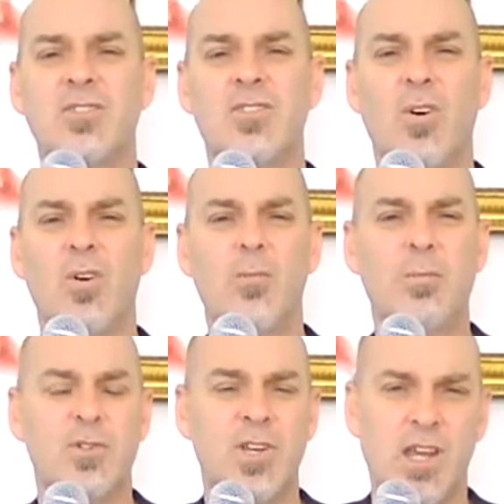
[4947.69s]
of your
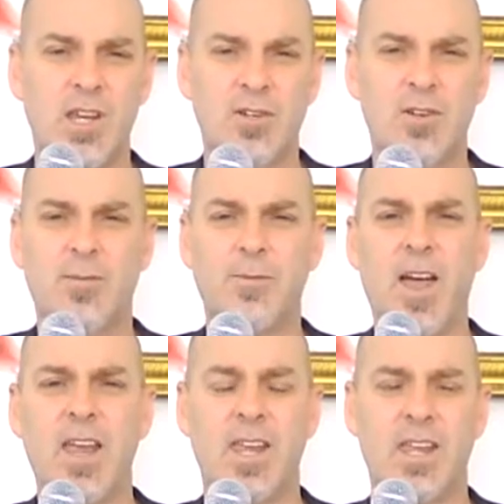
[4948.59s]
soul pertaining to
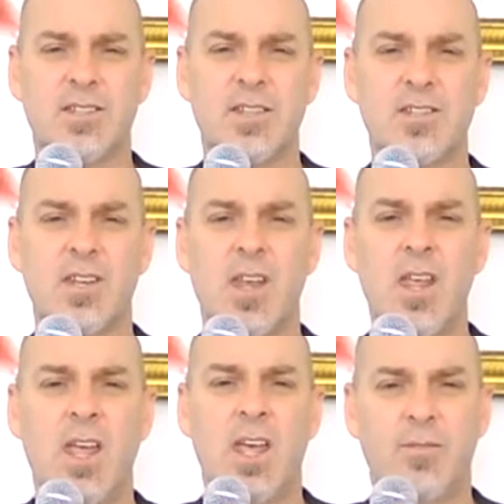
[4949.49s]
your
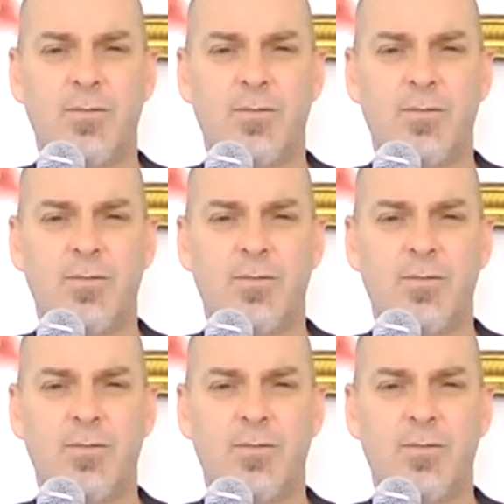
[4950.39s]
finances and